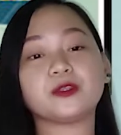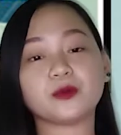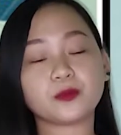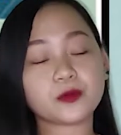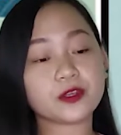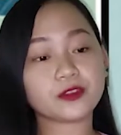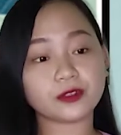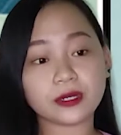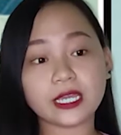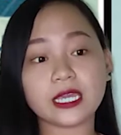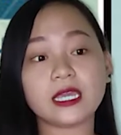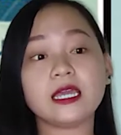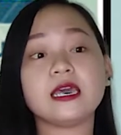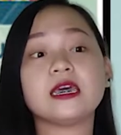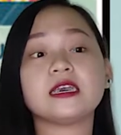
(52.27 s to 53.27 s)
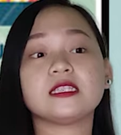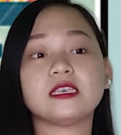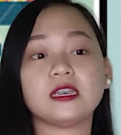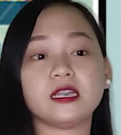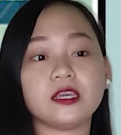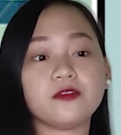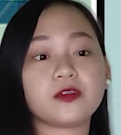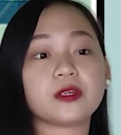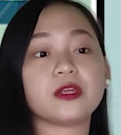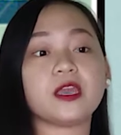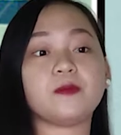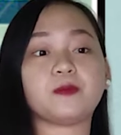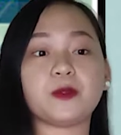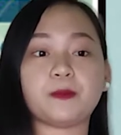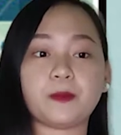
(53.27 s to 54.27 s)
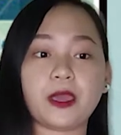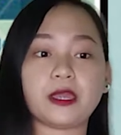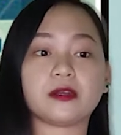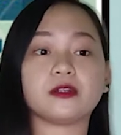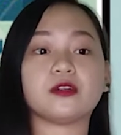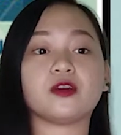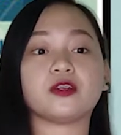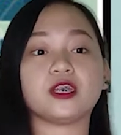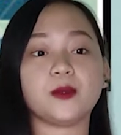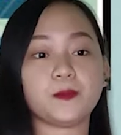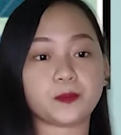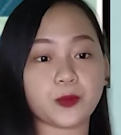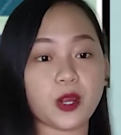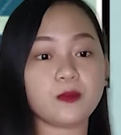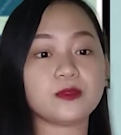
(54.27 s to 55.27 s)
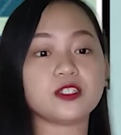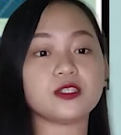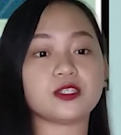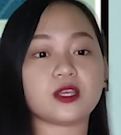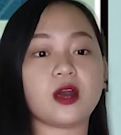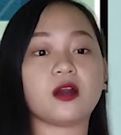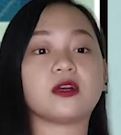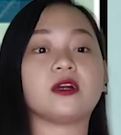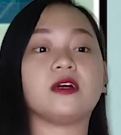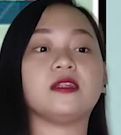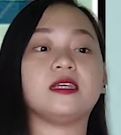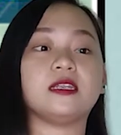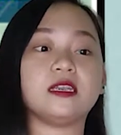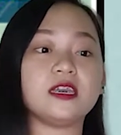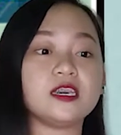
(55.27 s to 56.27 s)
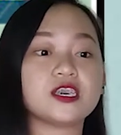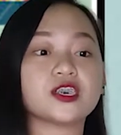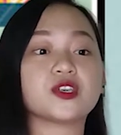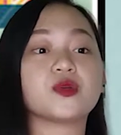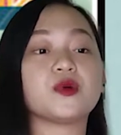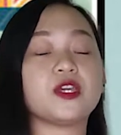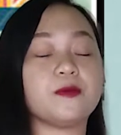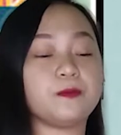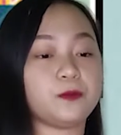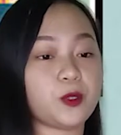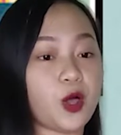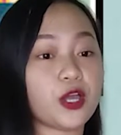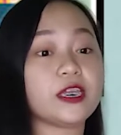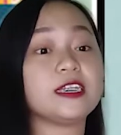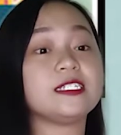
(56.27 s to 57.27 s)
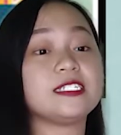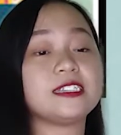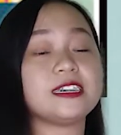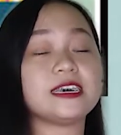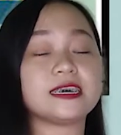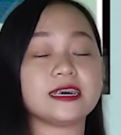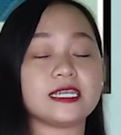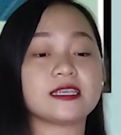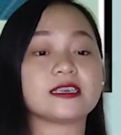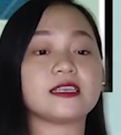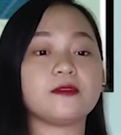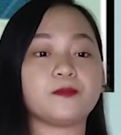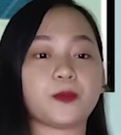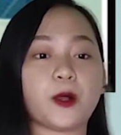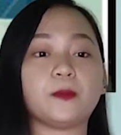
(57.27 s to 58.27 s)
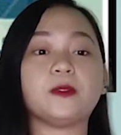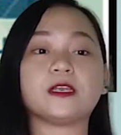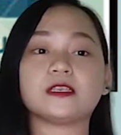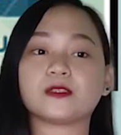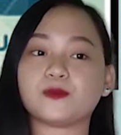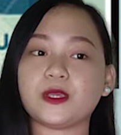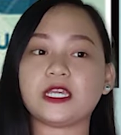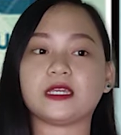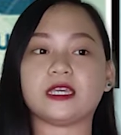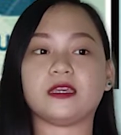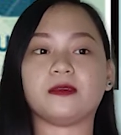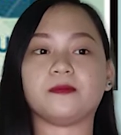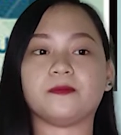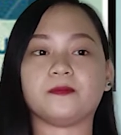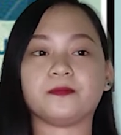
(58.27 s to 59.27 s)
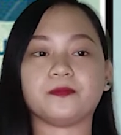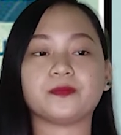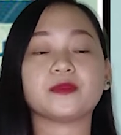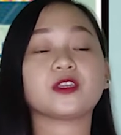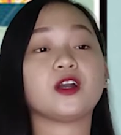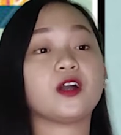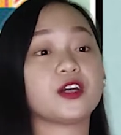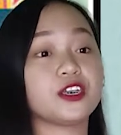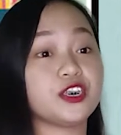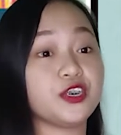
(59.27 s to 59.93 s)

number 3, deliver a prepared or impromptu talk on an issue employing the techniques in public speaking. Are